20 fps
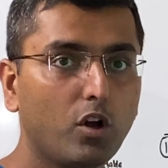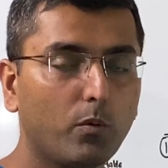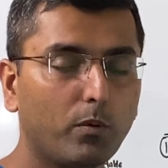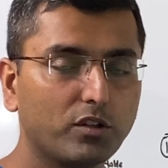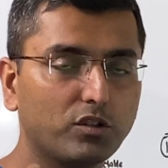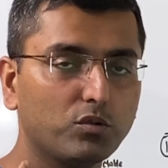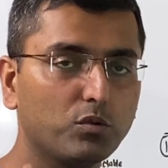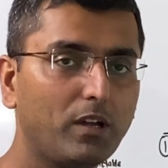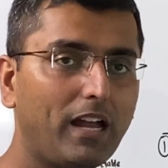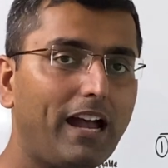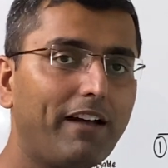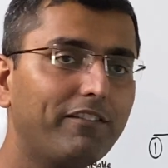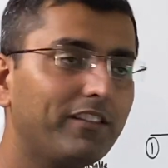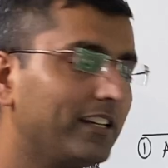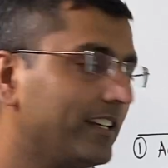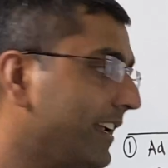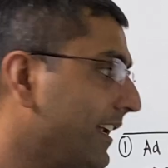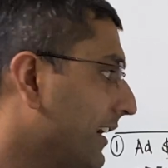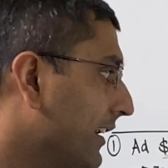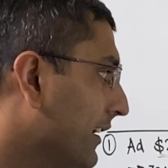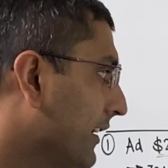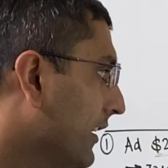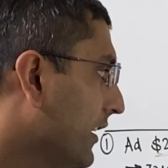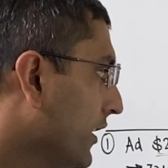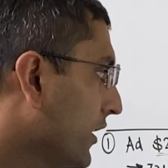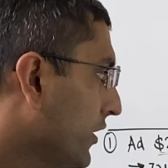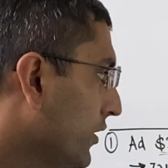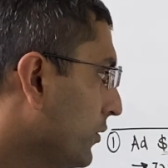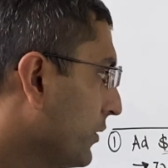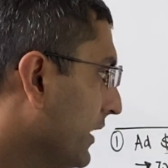Once you have the data,
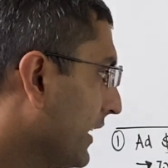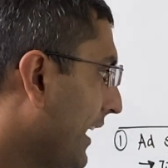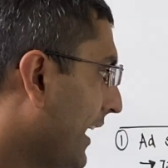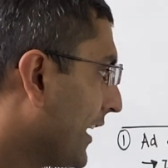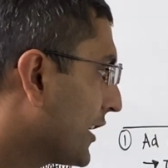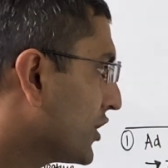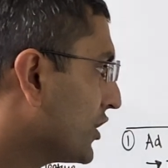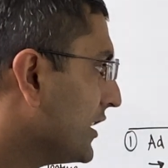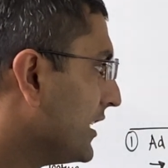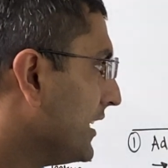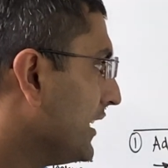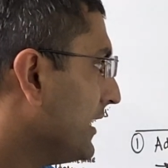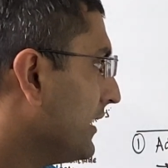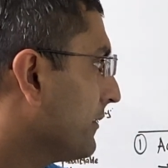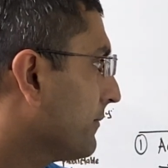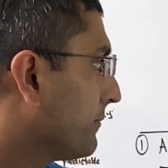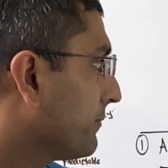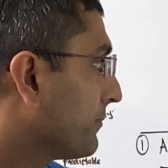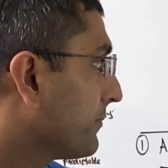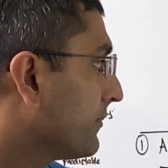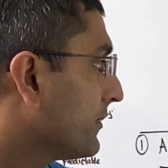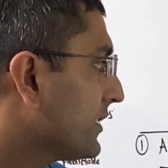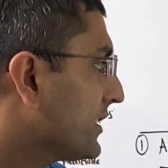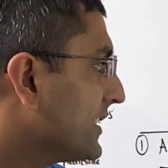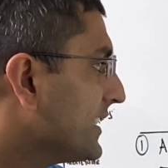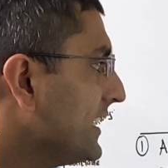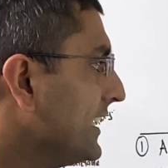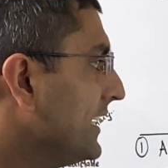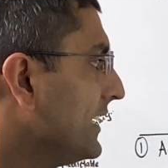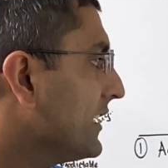you can actually
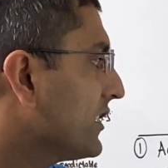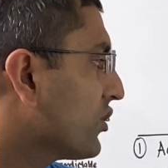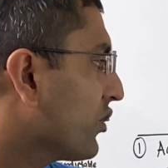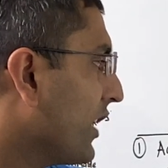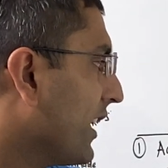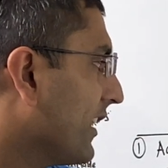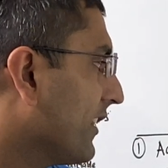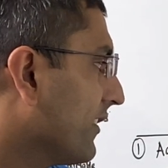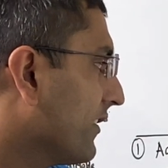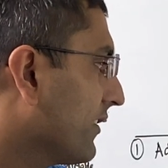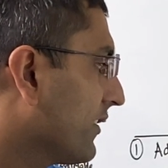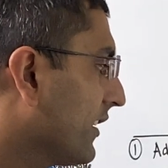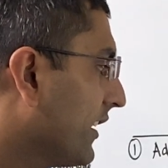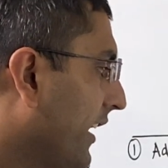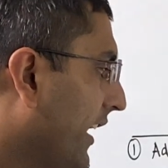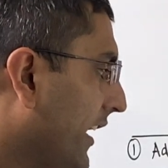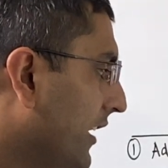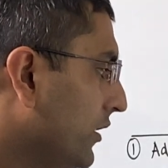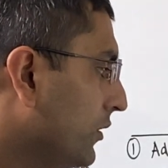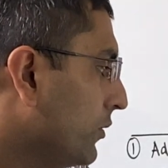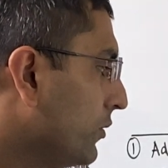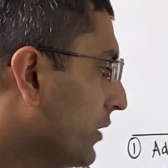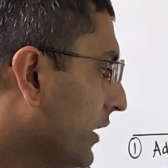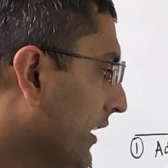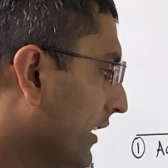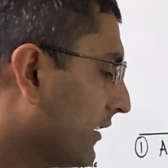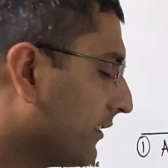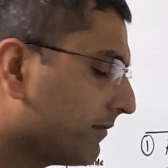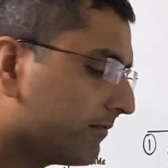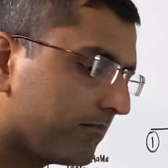see trends and you
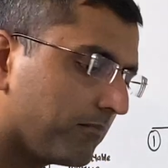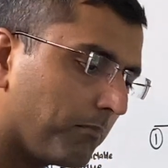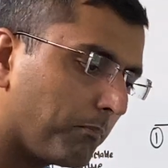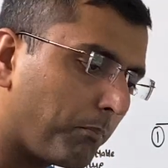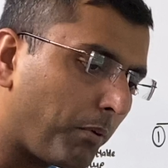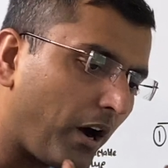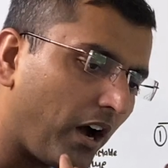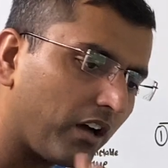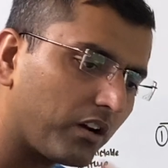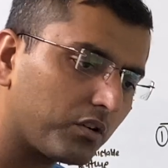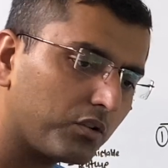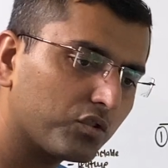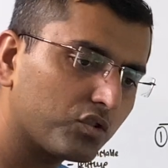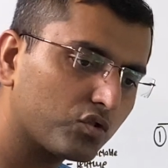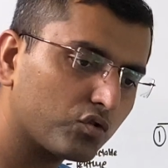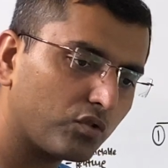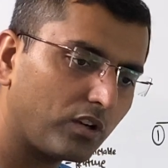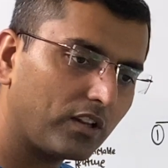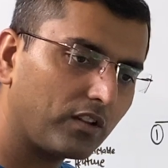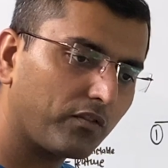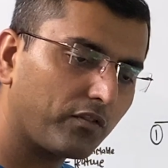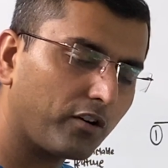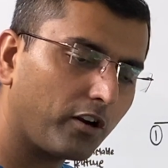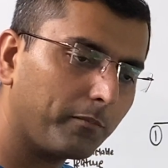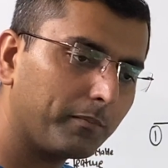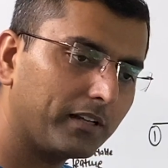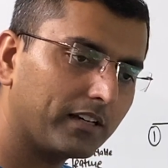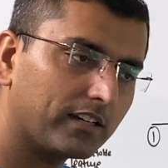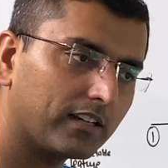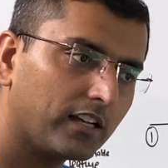can borrow strength
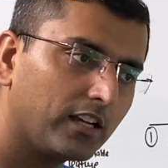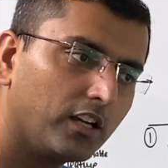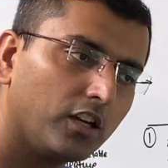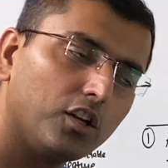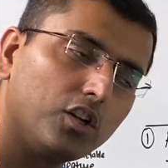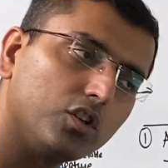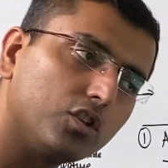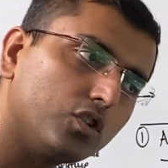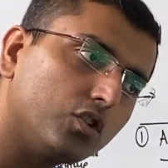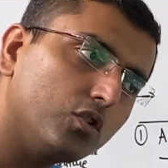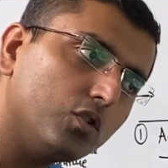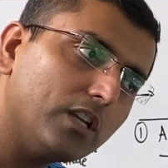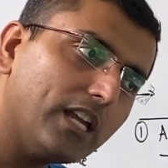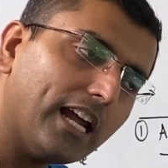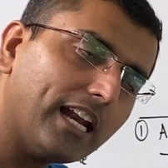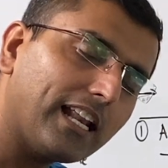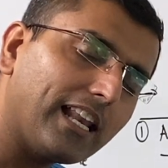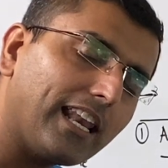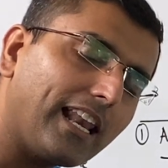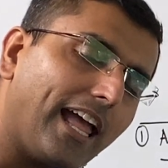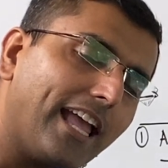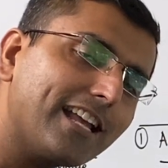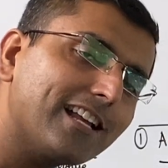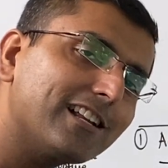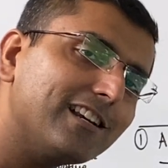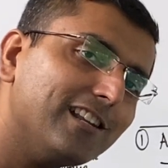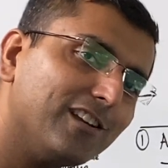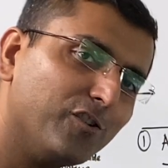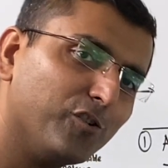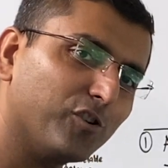from it to get a
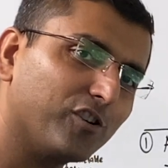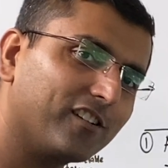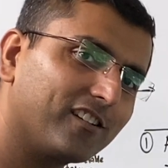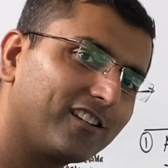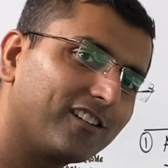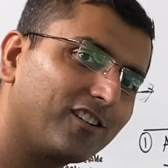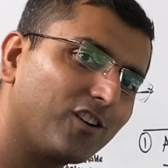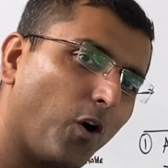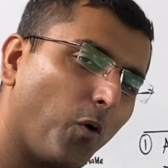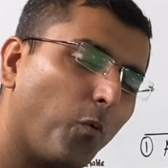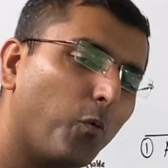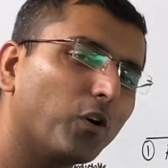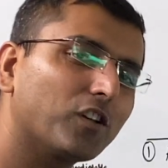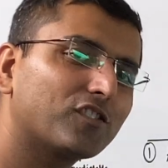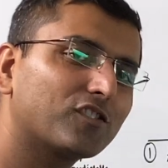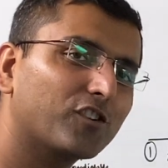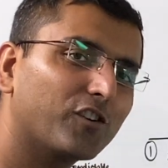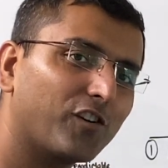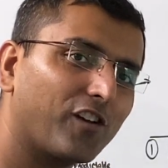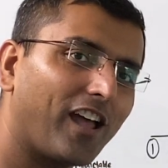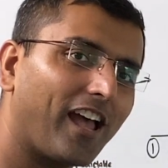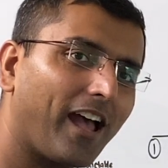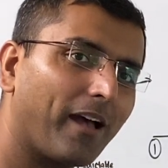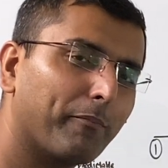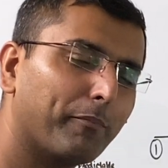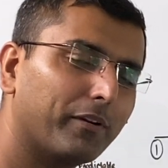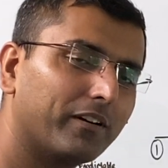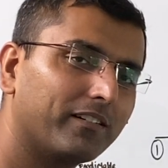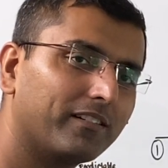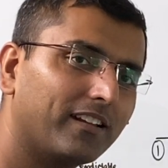likelihood of what's going to
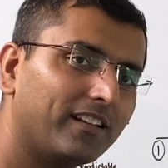happen.